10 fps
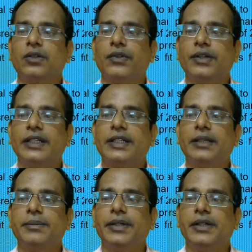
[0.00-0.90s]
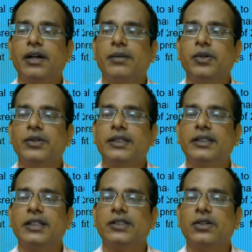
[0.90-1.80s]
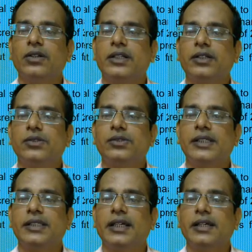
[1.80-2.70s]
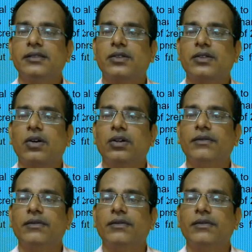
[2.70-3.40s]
20 dB above the threshold using the scroll